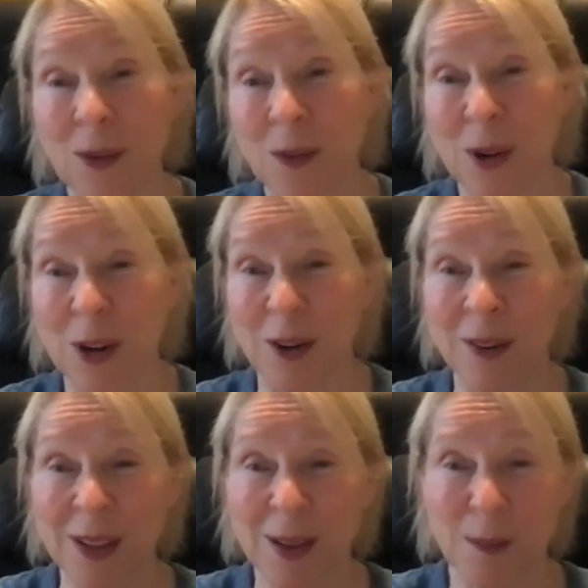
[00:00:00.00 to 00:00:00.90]
where
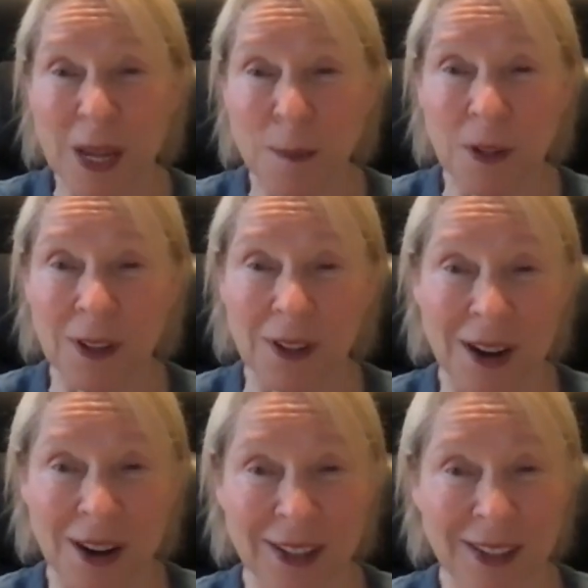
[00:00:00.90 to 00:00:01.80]
people
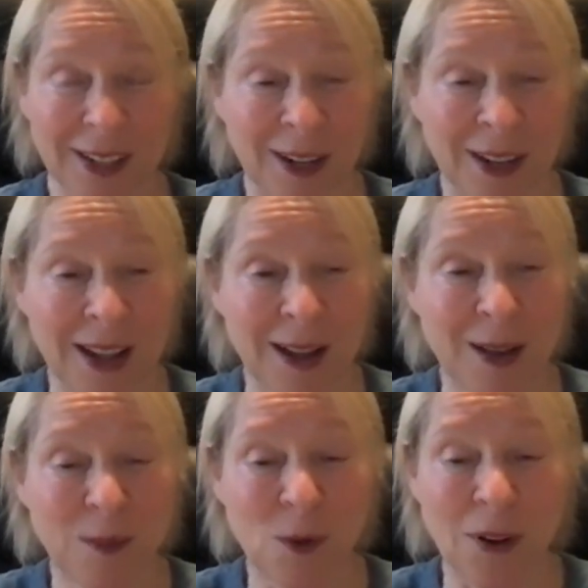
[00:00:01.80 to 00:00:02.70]
are a little
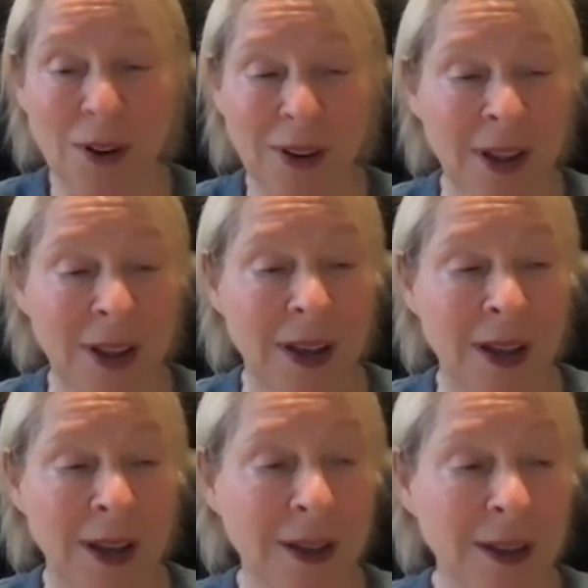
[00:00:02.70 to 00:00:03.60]
more
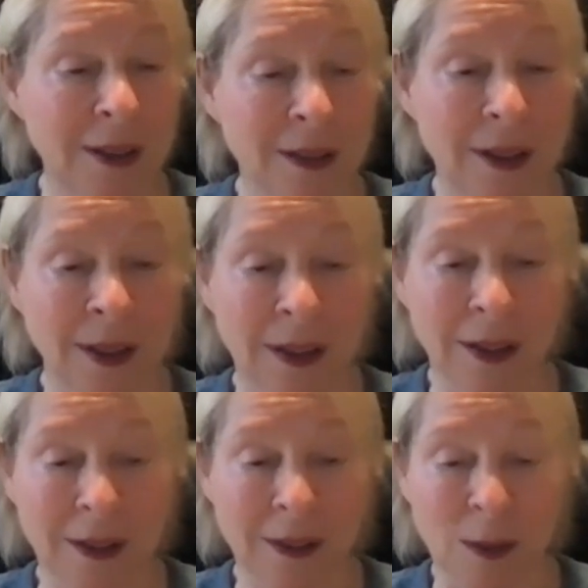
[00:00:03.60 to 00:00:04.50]

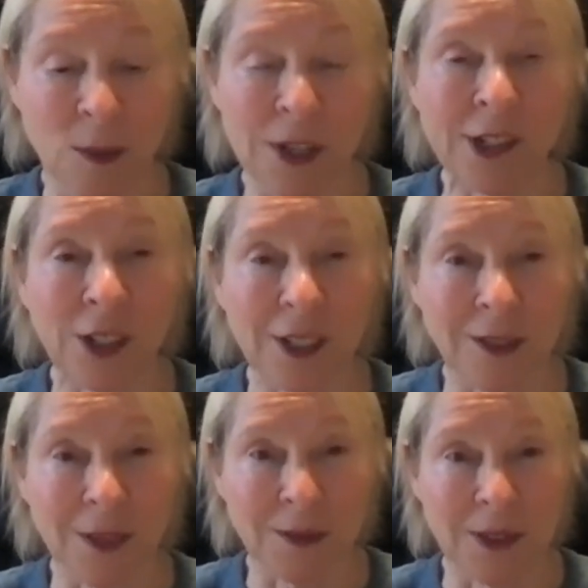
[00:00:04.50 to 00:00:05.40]

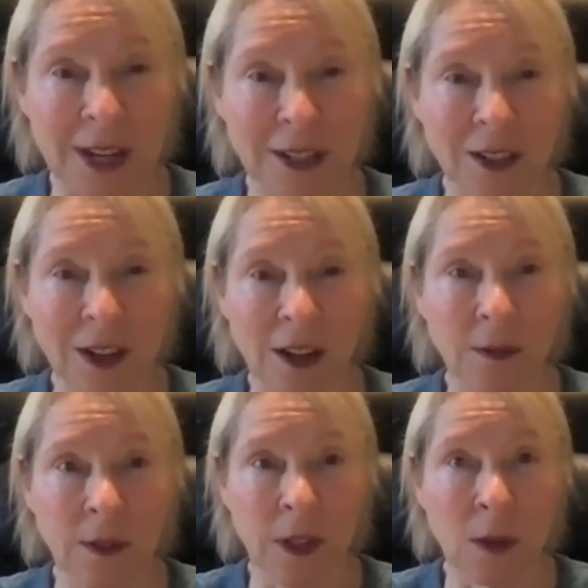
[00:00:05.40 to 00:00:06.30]
appreciative of that
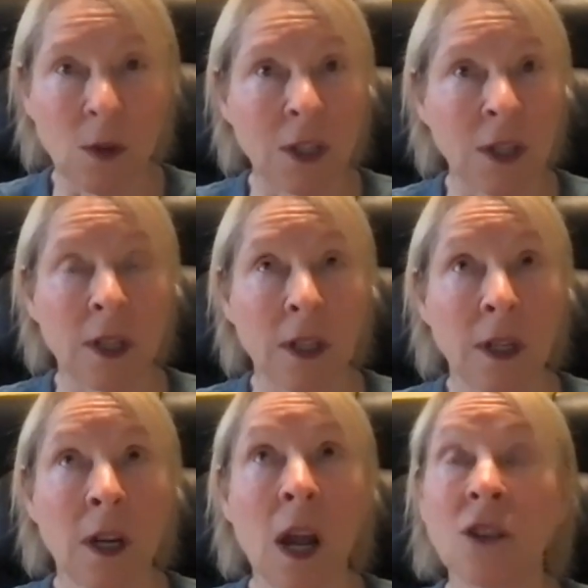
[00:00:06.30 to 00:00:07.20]
stuff, it was
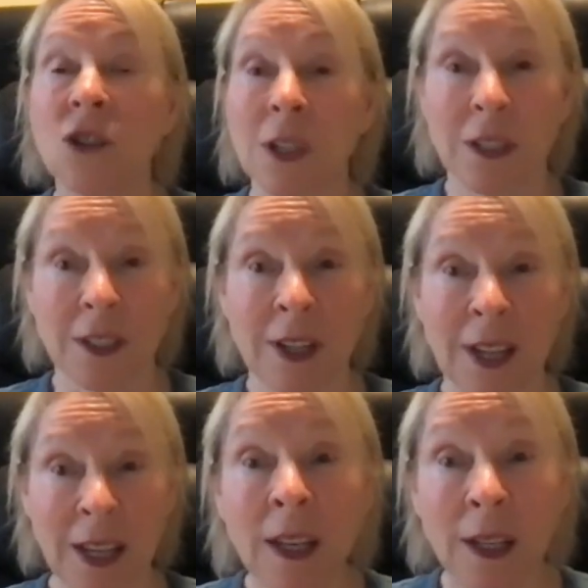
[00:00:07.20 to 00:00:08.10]
not just a
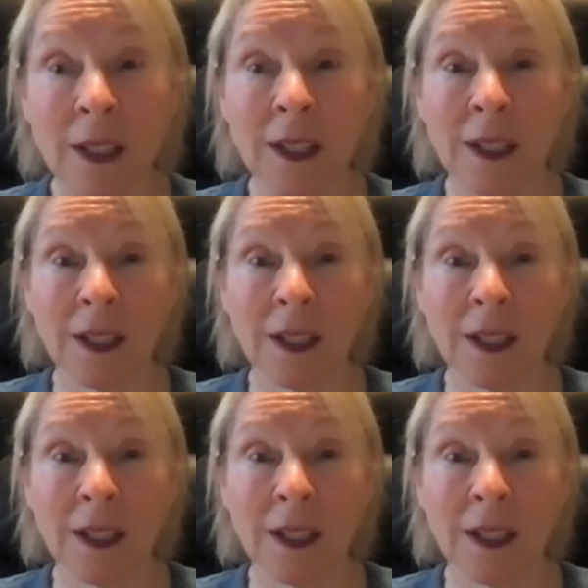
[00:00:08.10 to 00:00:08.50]
hit.